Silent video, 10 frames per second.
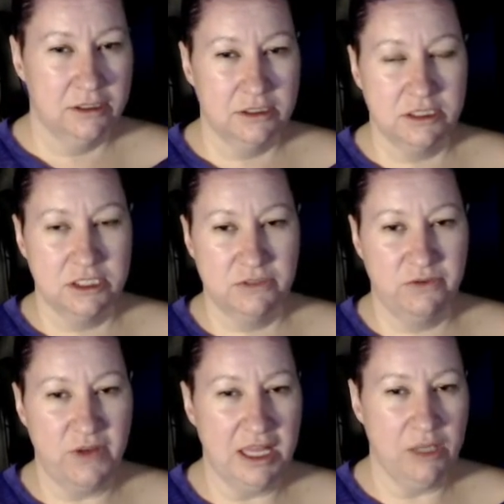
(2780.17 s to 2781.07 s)
Let's
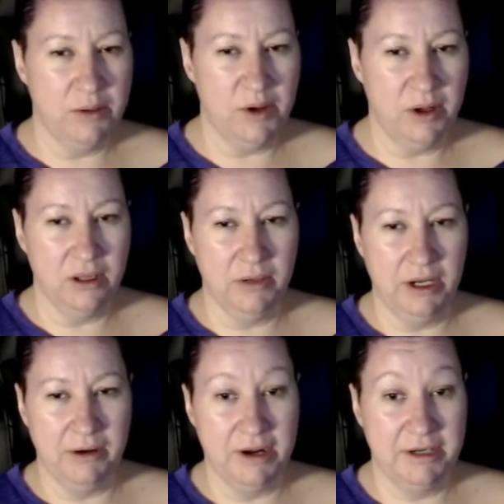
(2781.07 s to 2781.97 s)
just follow him all the
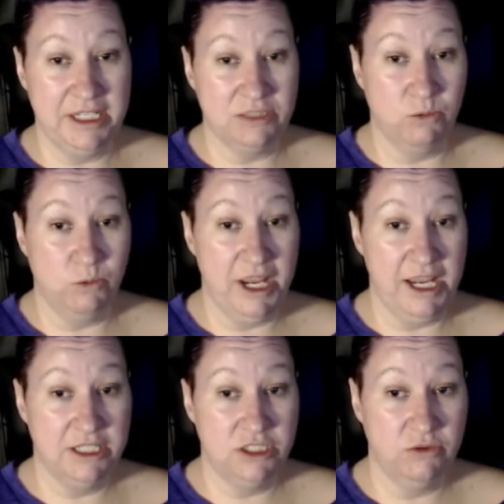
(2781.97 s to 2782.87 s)
way around. He is
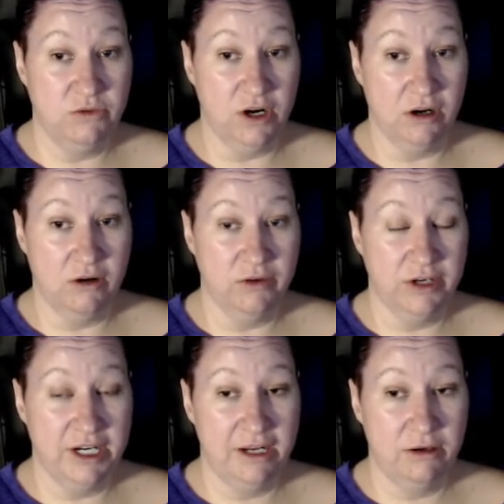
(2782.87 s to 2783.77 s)
way too far
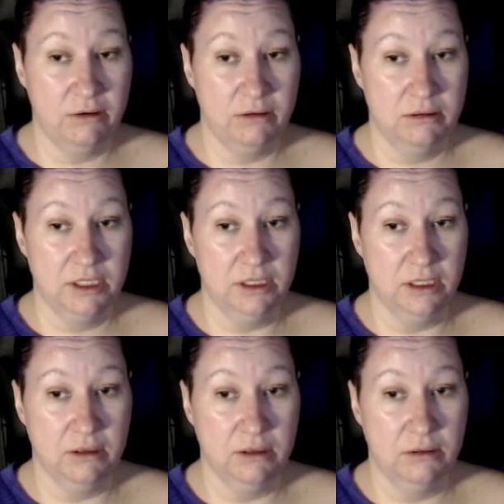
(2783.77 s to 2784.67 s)
over now.
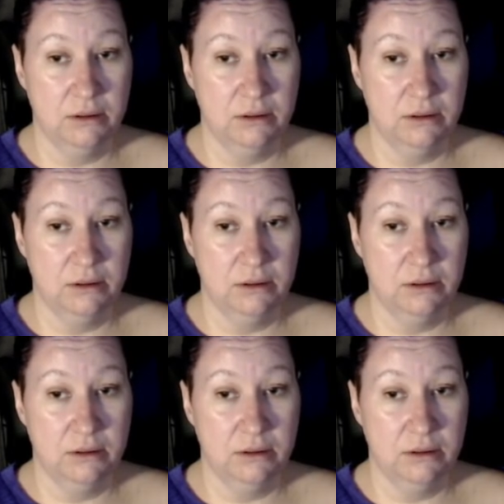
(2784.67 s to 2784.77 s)
Hello.